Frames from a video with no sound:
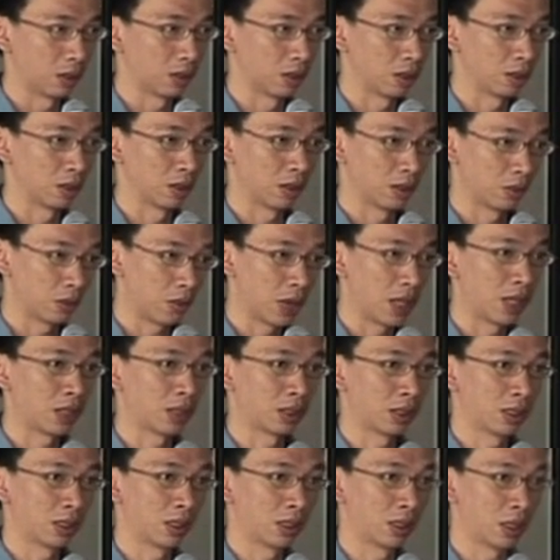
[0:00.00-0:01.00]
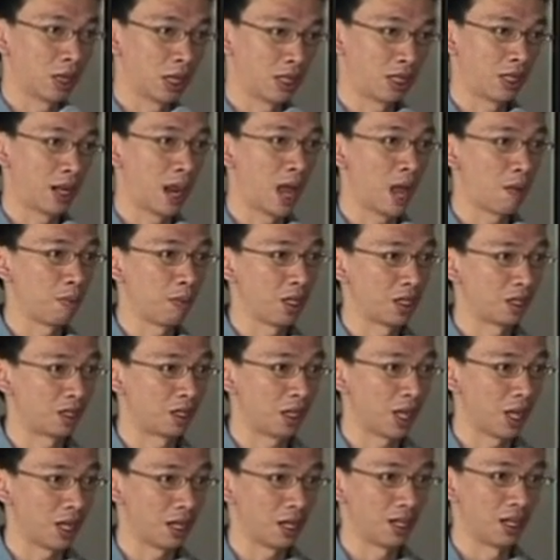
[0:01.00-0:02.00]
strict Islamic
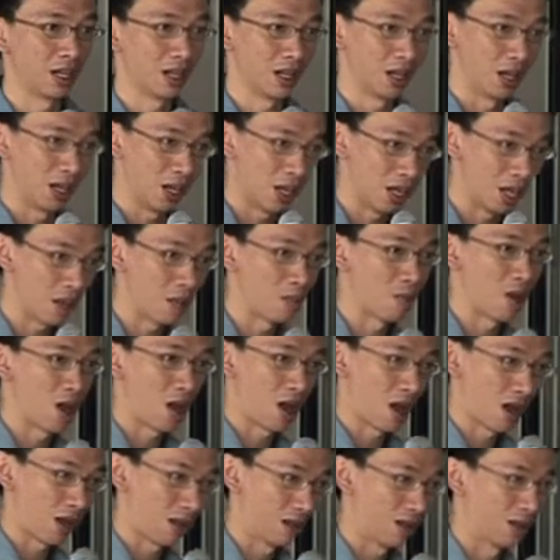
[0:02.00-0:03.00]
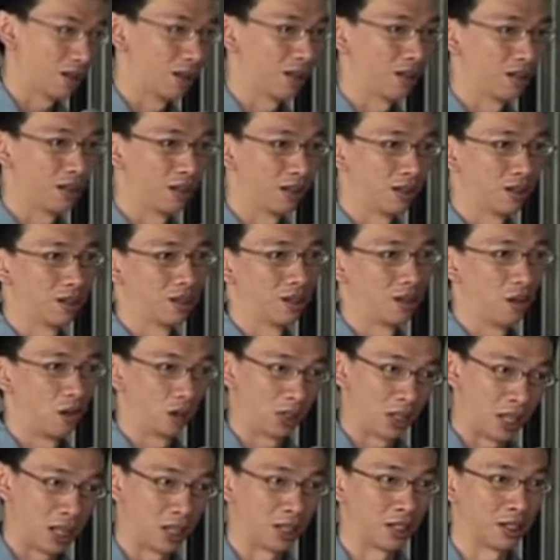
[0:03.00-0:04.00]
state nearby
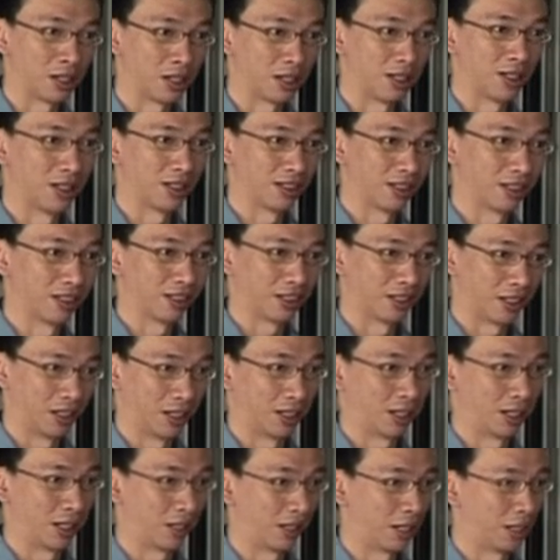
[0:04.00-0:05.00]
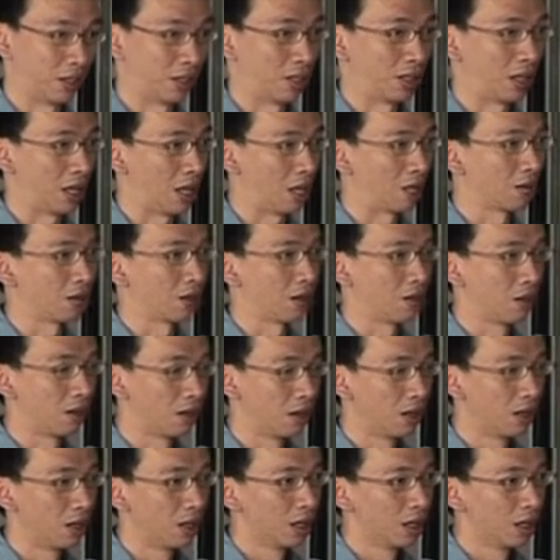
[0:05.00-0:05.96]
Los Angeles, you can say. So